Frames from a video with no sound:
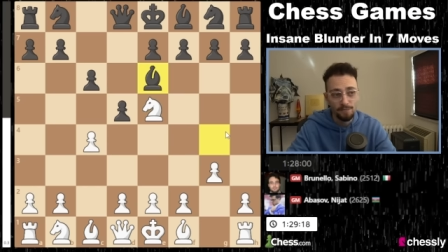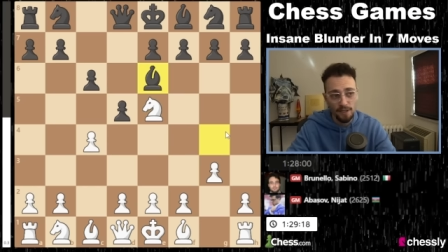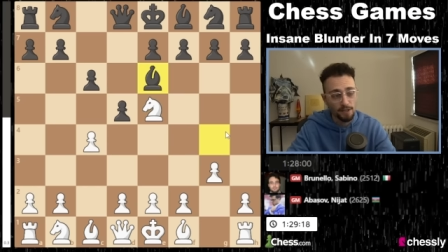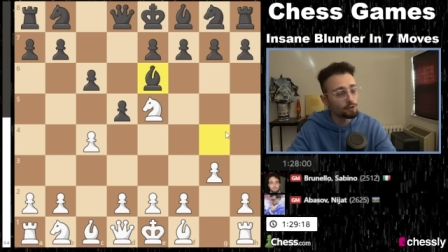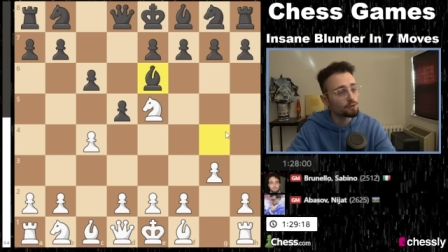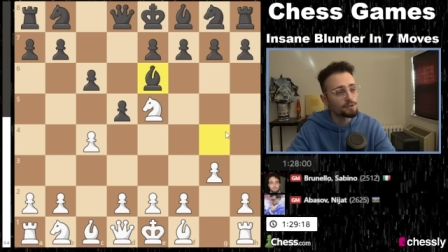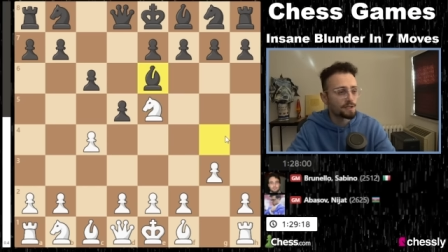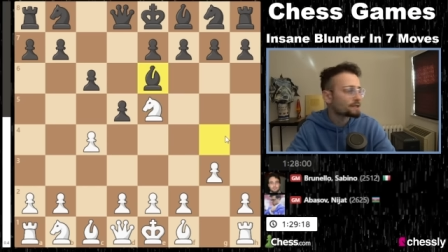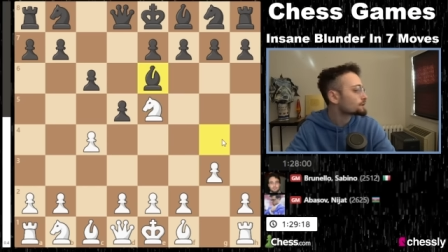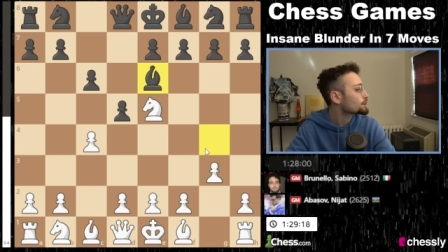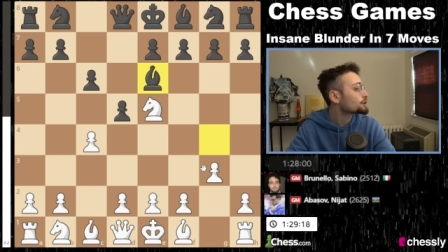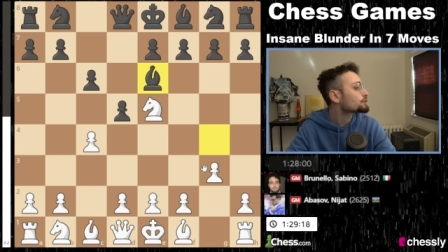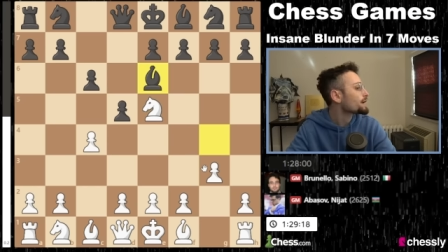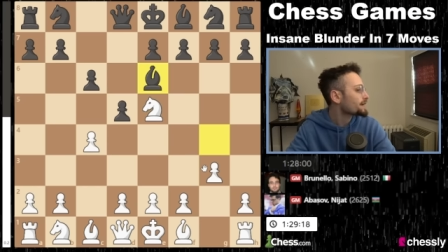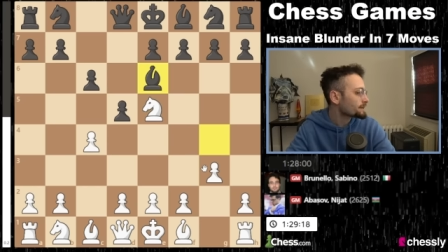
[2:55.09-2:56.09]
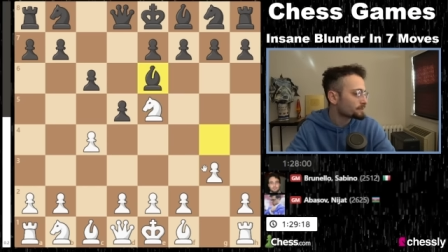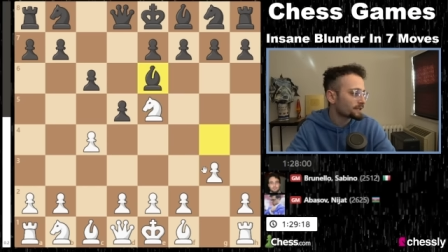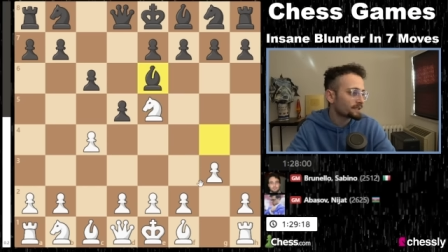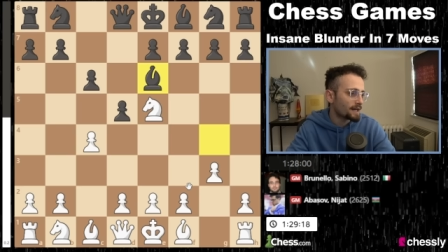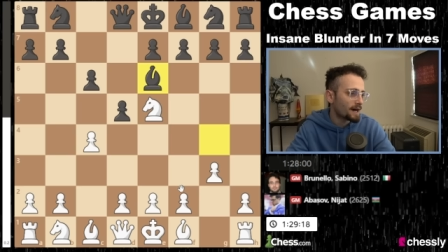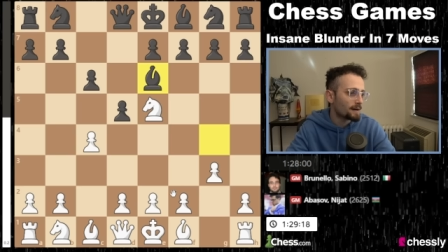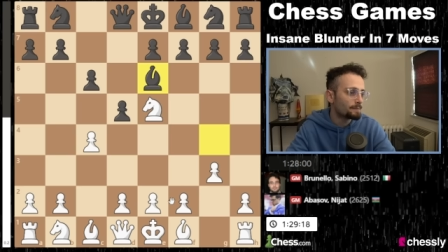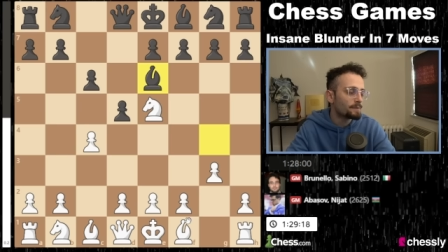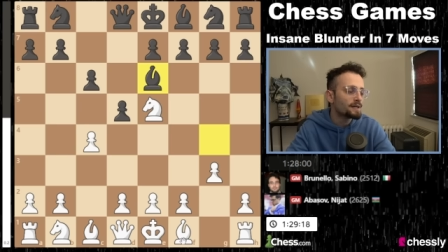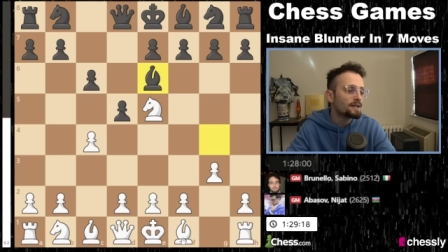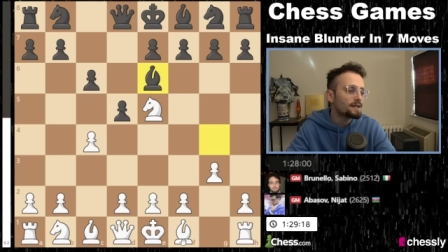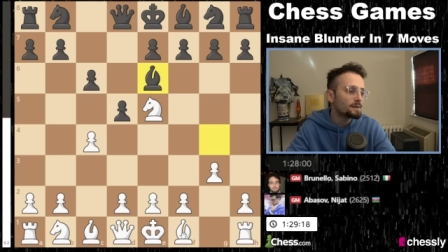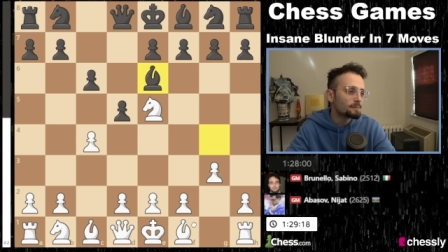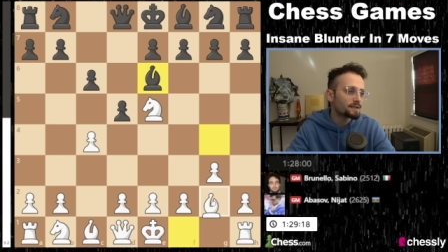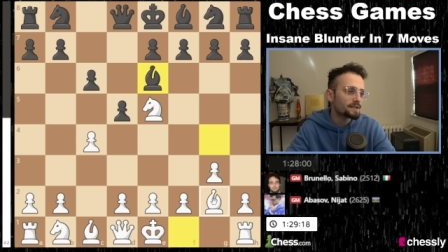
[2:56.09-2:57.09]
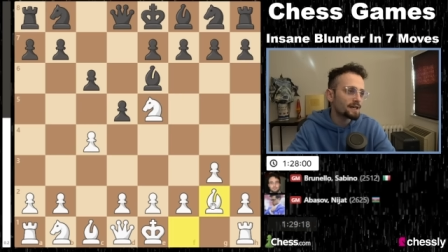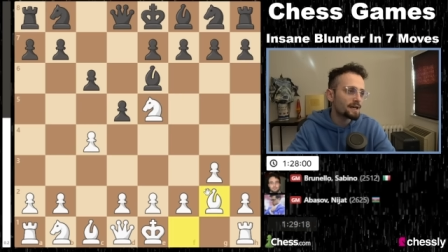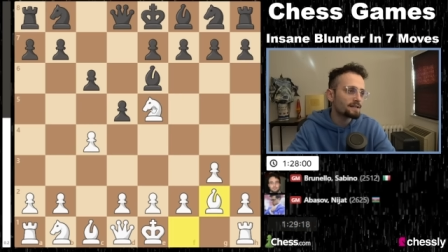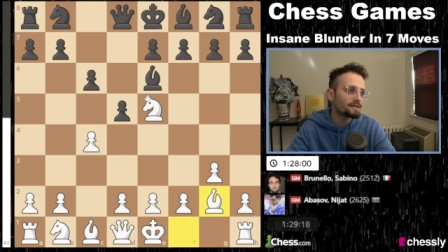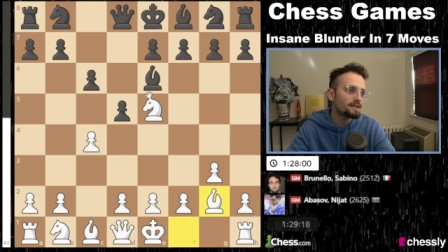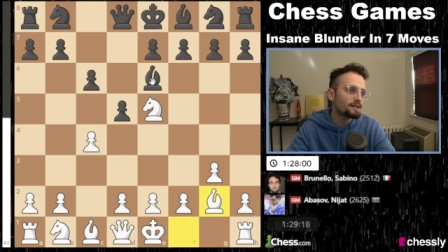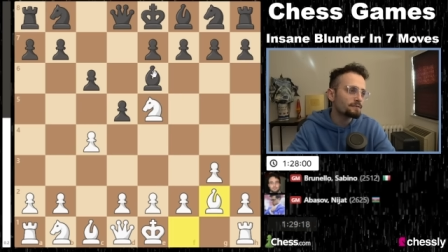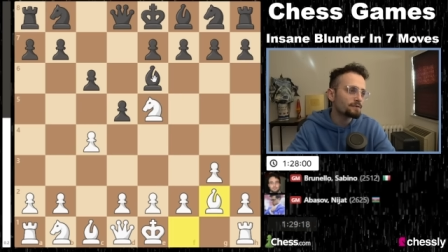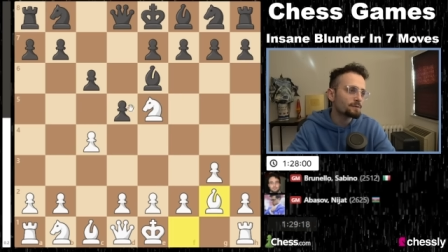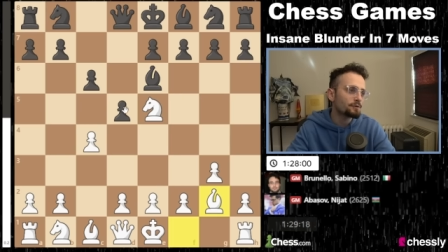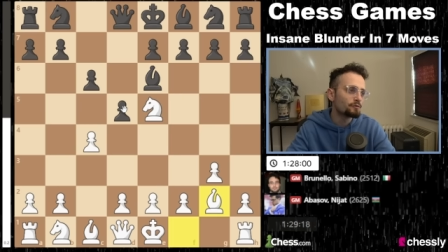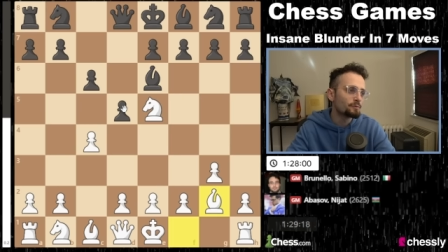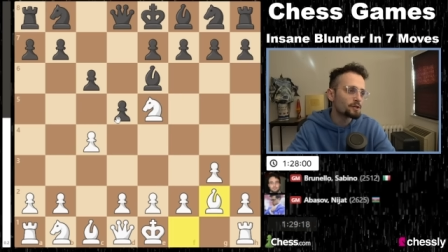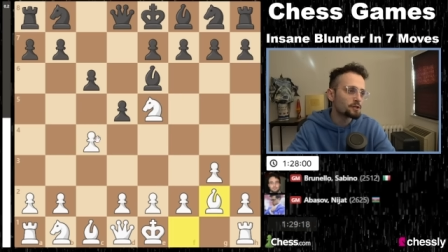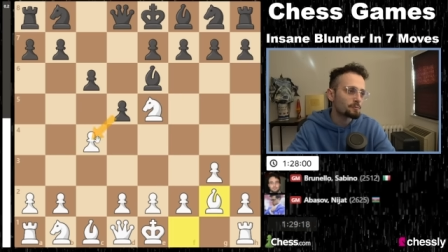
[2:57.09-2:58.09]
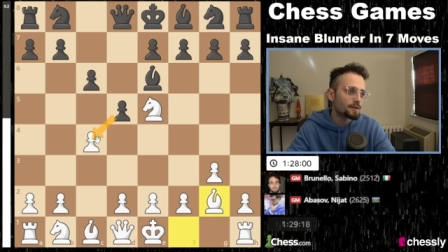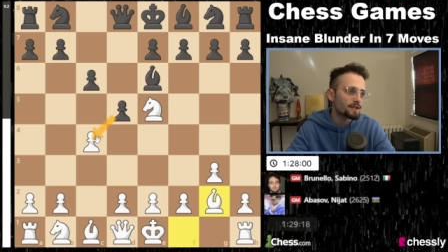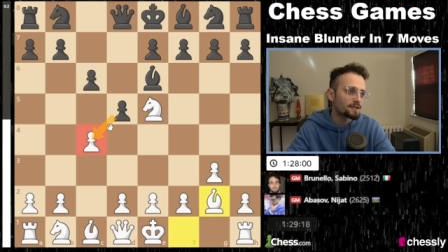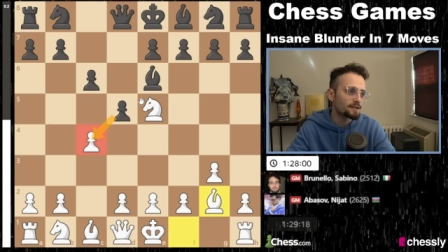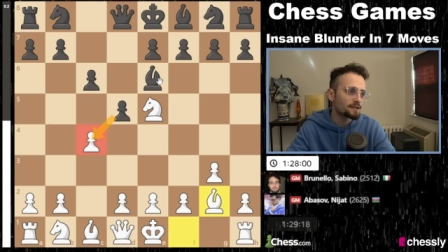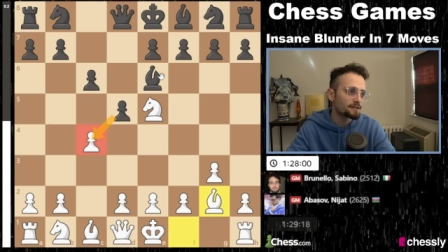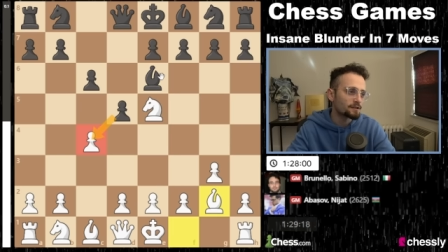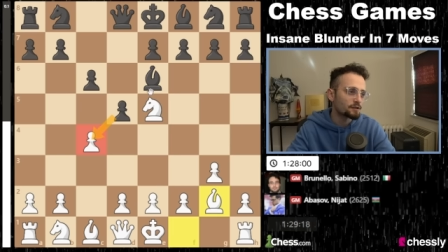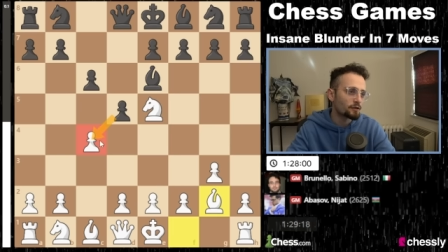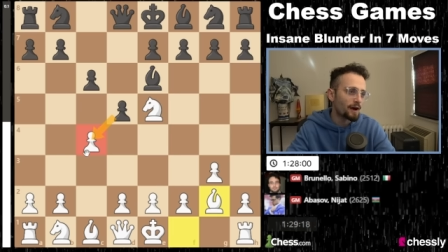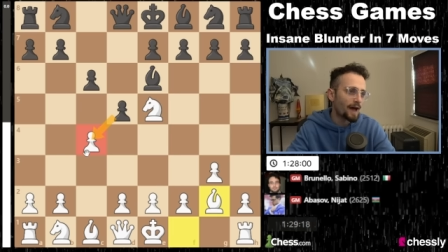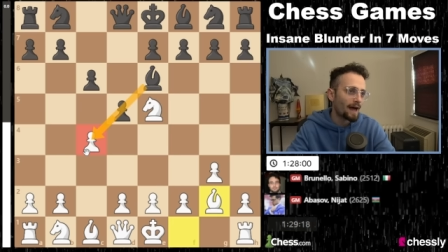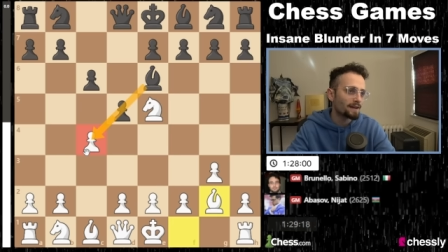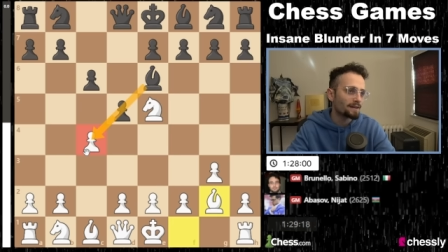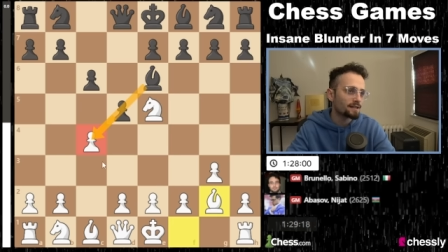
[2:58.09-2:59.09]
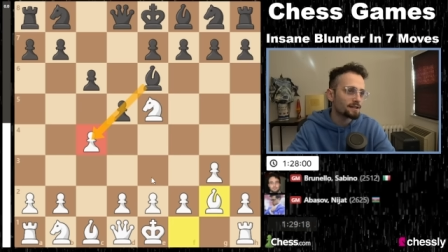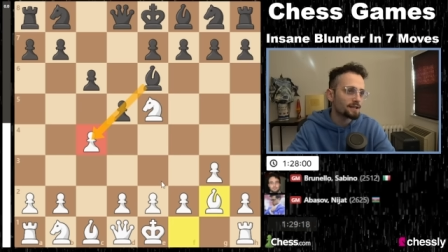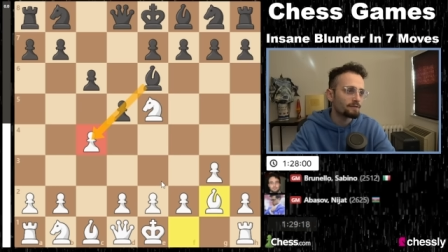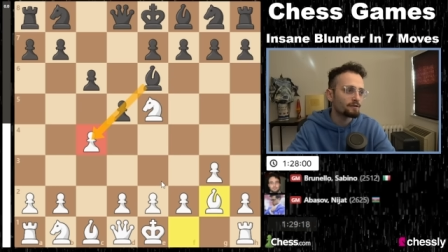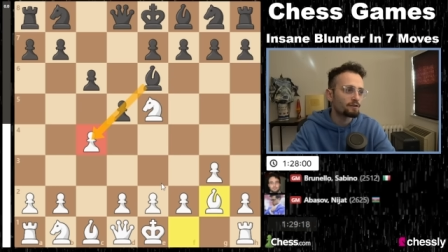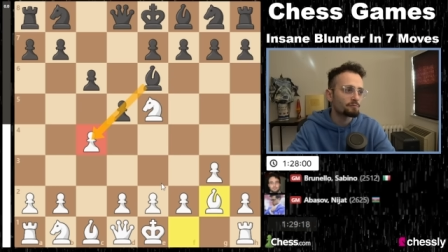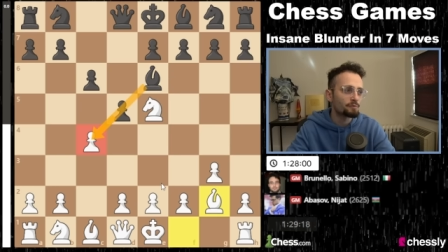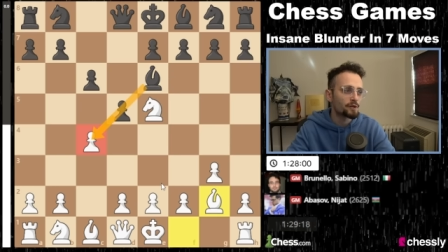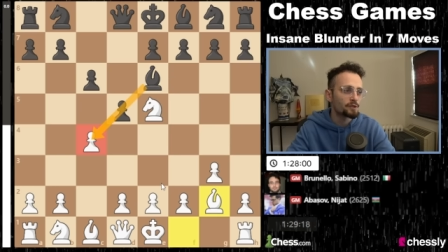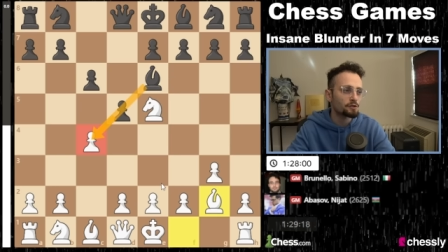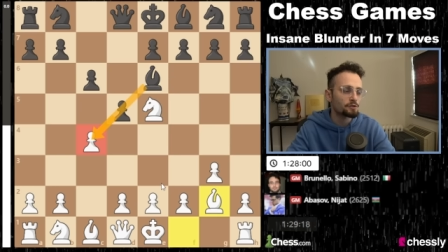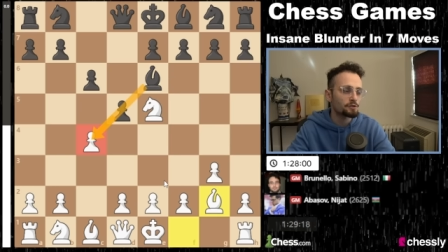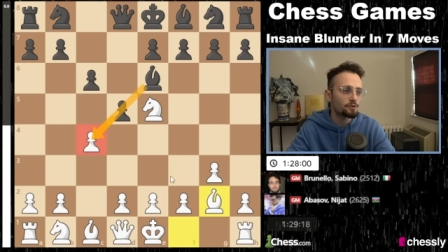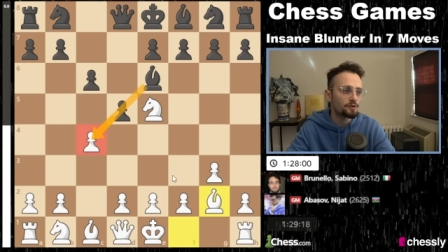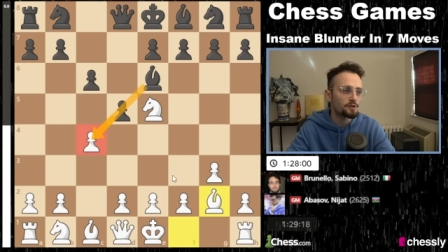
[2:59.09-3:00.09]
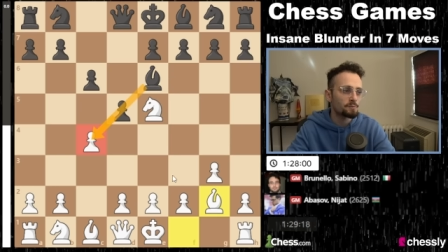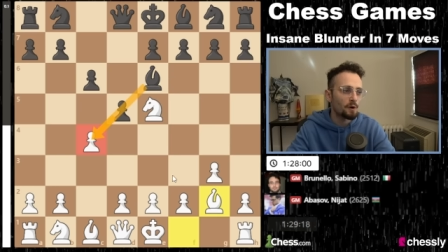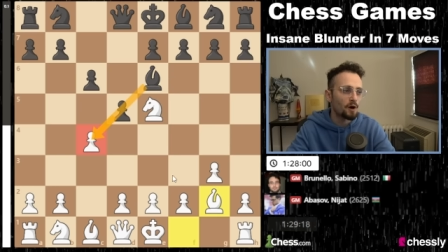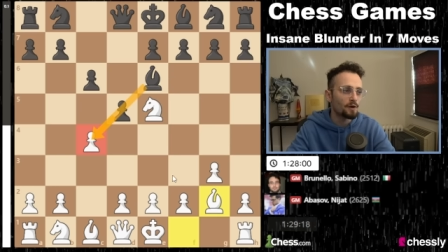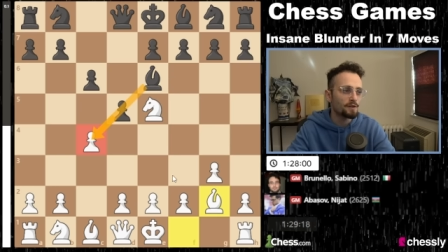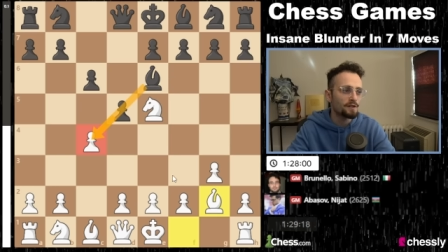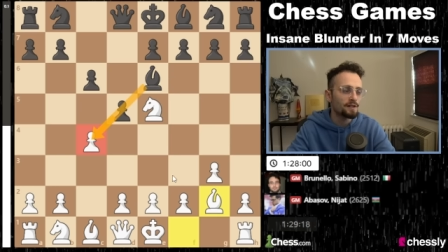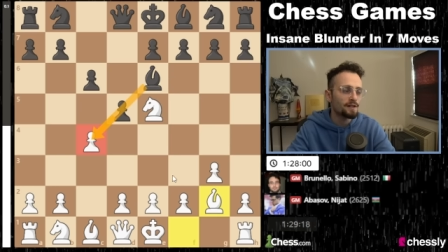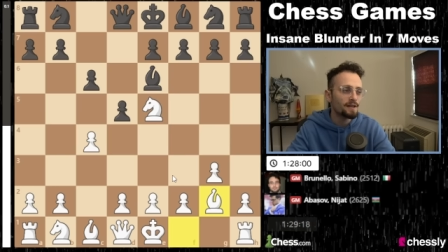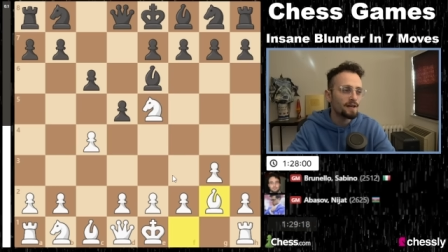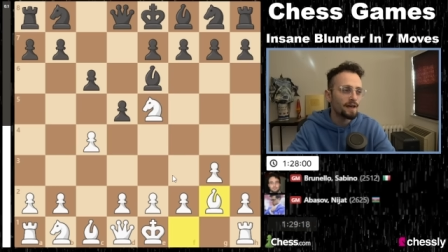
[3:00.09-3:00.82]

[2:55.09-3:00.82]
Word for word: It looks incredibly dumb, but the idea of the move bishop e6 is you're adding a level of pressure to this pawn,